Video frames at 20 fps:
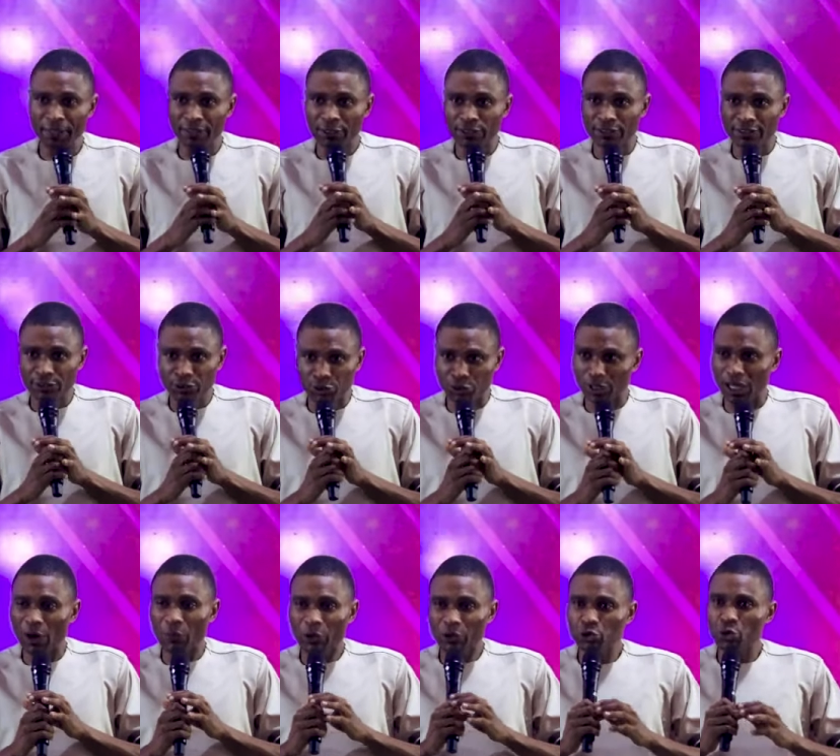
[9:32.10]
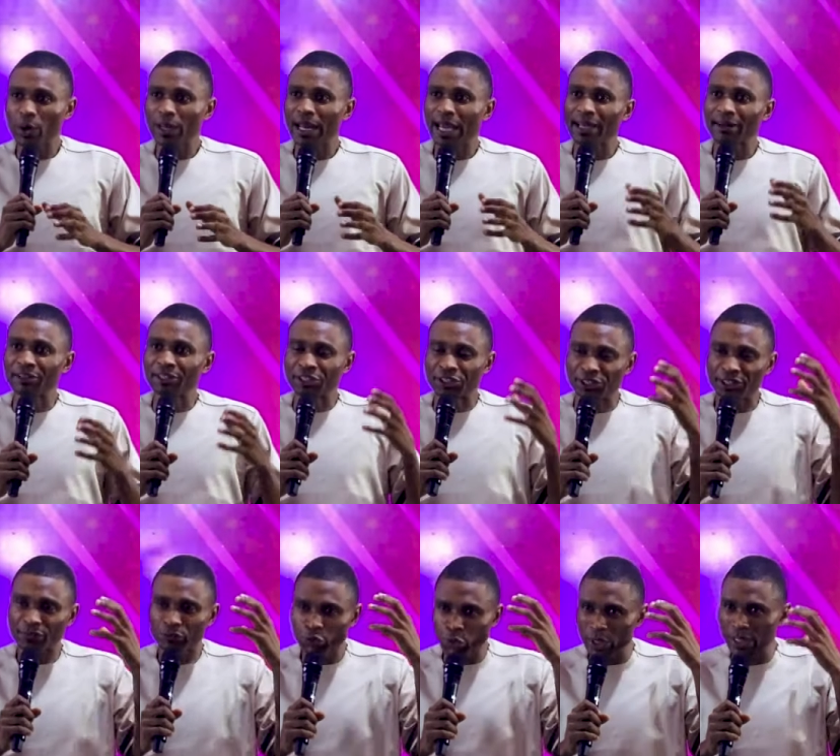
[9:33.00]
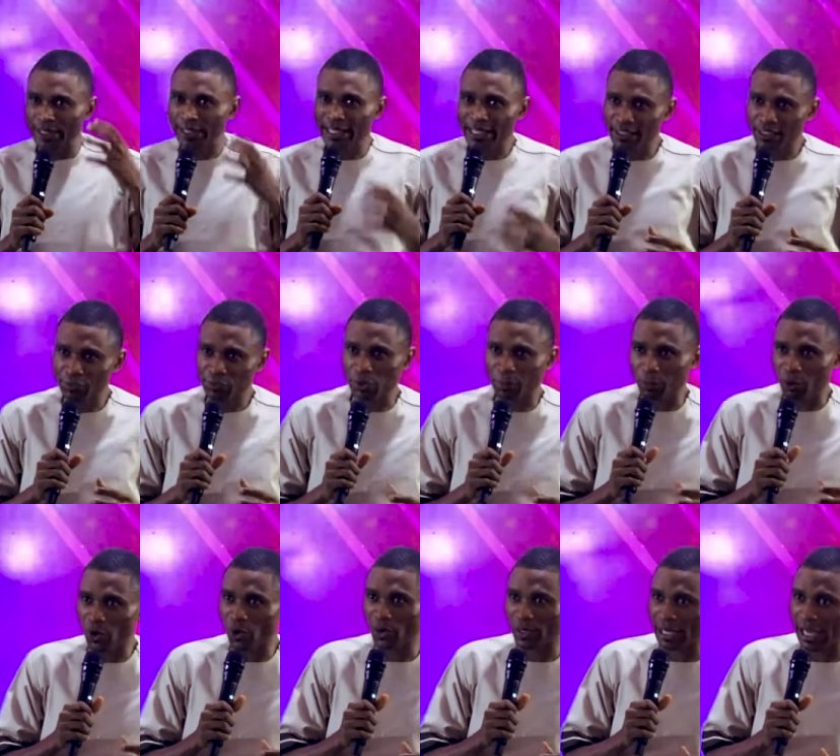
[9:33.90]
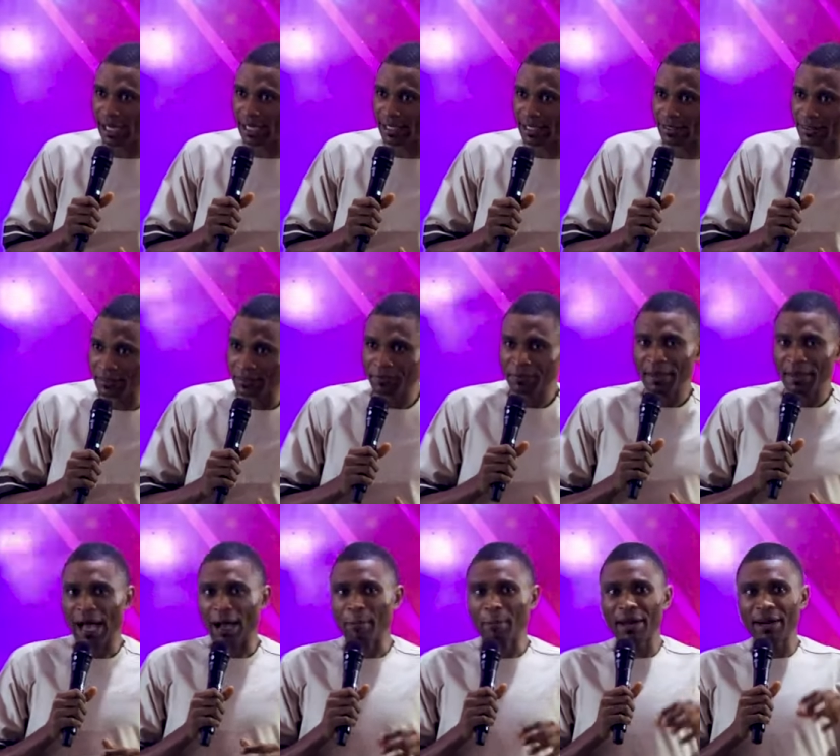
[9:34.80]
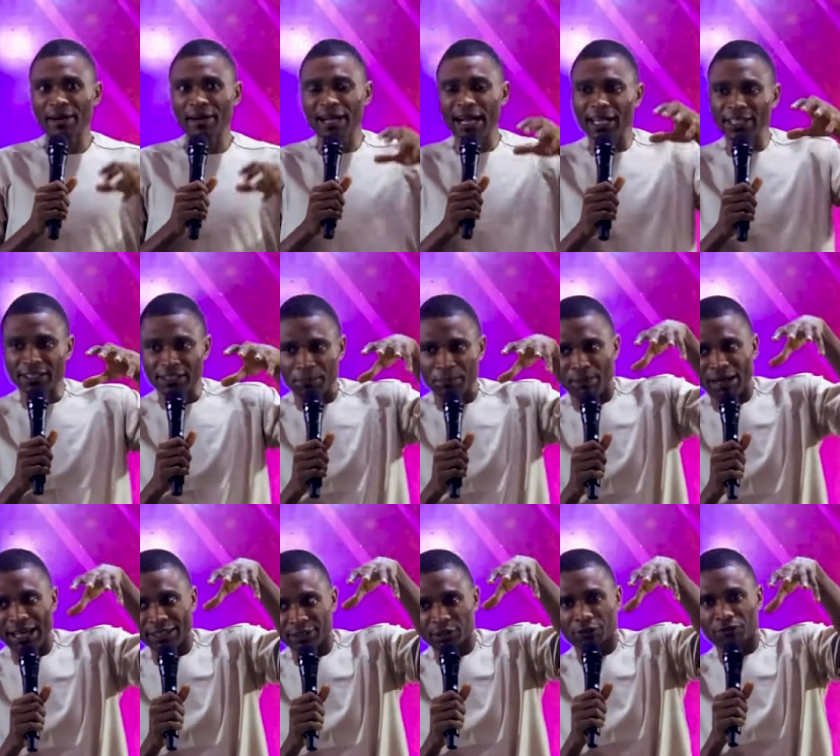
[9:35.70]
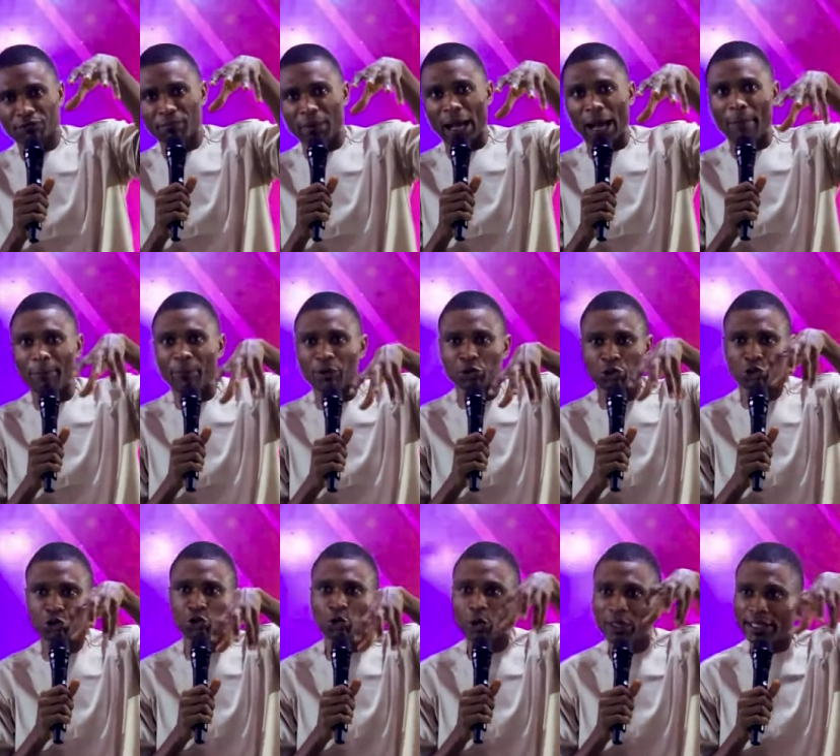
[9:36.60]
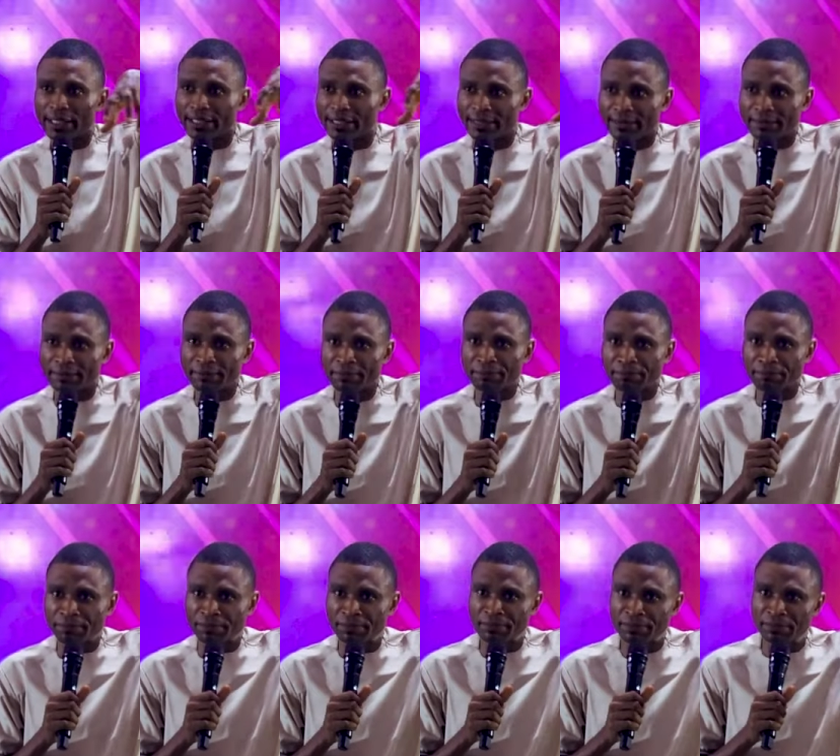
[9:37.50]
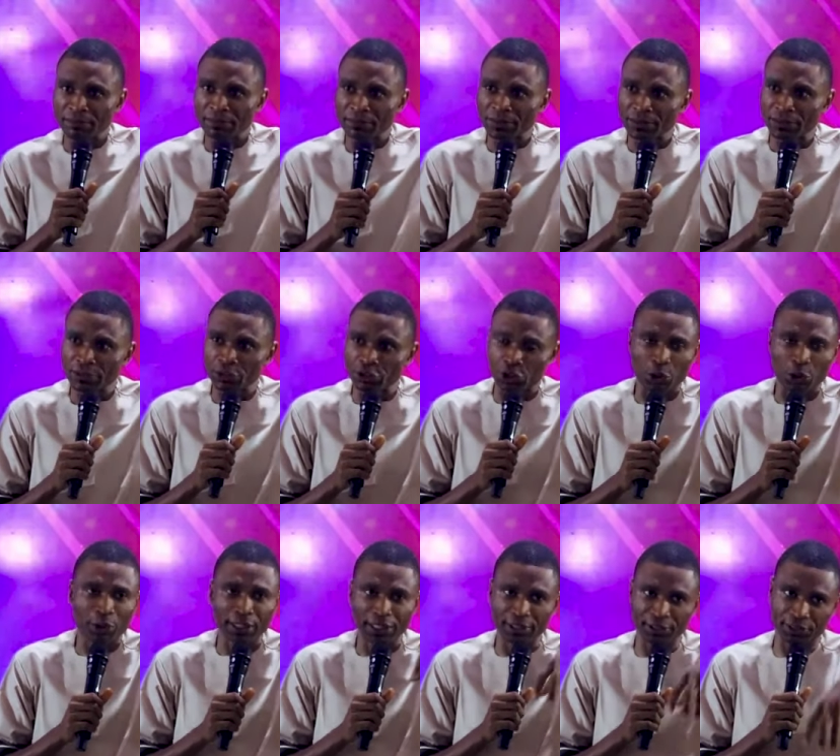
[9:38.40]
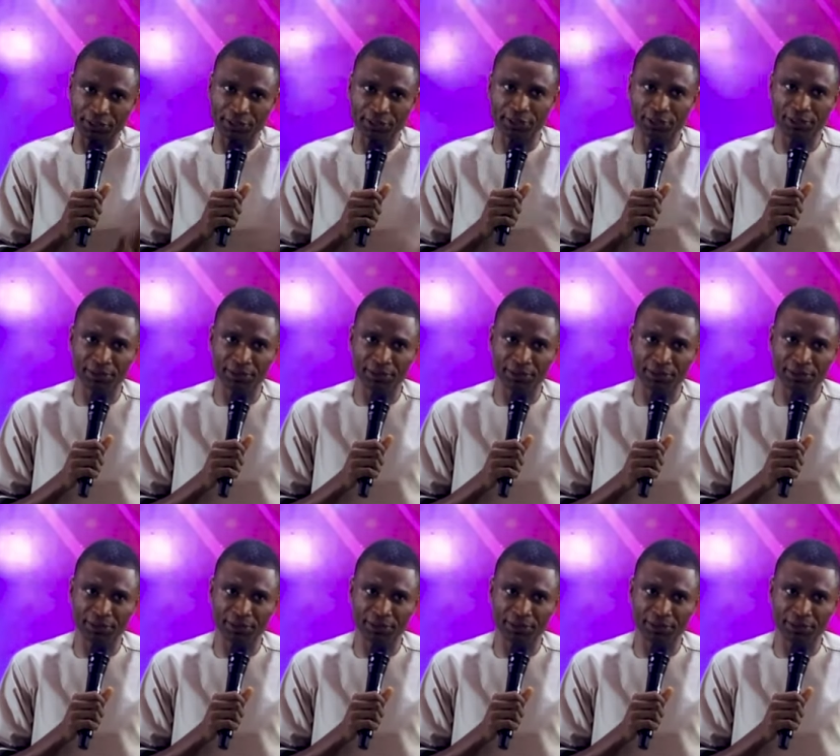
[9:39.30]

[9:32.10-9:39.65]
So that was when I received witness from God that America is part of my apostolic journeys.